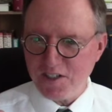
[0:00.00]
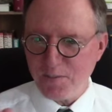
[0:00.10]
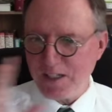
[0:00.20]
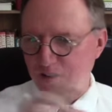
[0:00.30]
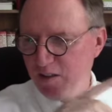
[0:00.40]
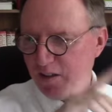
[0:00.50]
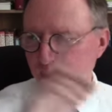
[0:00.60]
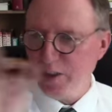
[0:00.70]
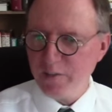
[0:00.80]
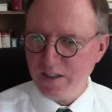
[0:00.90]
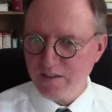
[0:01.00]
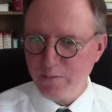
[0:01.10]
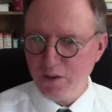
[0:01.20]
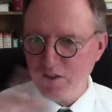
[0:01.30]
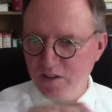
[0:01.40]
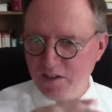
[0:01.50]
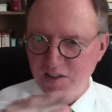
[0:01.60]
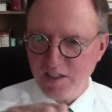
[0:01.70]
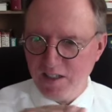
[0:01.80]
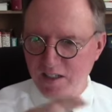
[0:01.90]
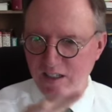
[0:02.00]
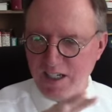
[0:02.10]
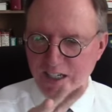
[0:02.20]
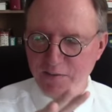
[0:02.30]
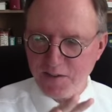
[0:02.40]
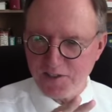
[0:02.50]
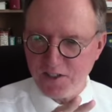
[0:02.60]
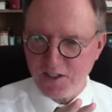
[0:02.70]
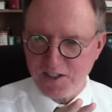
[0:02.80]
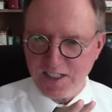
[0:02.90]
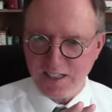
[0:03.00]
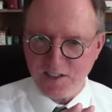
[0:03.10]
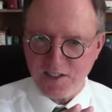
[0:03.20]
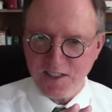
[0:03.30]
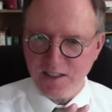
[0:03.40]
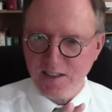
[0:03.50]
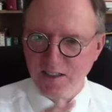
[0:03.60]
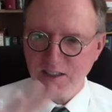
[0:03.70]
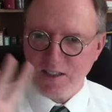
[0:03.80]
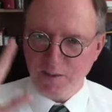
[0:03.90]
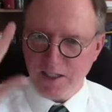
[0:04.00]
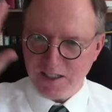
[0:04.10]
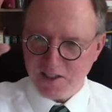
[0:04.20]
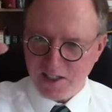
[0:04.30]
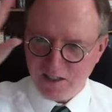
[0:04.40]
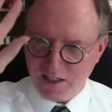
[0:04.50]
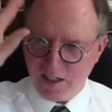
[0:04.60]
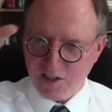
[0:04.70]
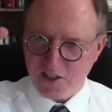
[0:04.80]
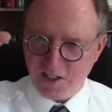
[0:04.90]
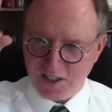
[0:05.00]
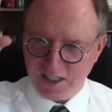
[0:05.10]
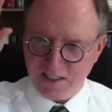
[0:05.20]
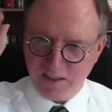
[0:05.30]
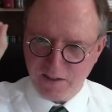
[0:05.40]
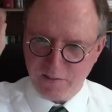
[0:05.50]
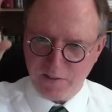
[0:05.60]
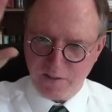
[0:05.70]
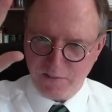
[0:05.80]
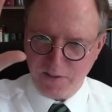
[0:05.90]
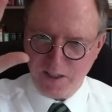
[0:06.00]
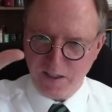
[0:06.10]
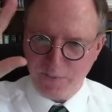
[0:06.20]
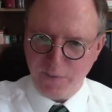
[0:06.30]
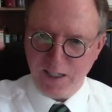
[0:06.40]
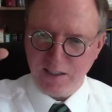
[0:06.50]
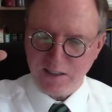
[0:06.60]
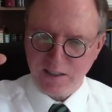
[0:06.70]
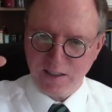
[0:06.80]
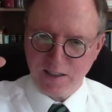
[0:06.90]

about the, the movement of the moon and, the, and a handful of stars that I can see. I can see there are other stars out there that are fairly faint.